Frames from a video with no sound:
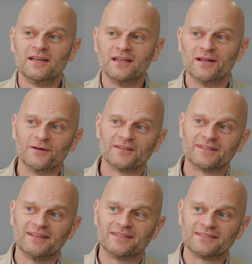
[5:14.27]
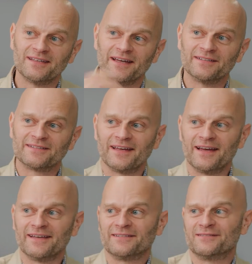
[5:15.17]
You know, it's
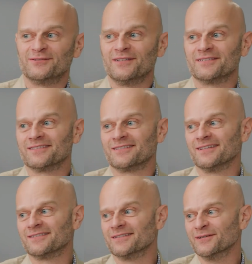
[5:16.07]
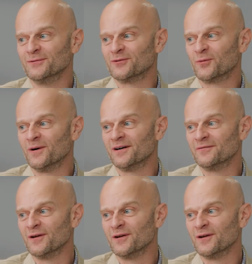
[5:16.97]
as Jesus says in Luke 12.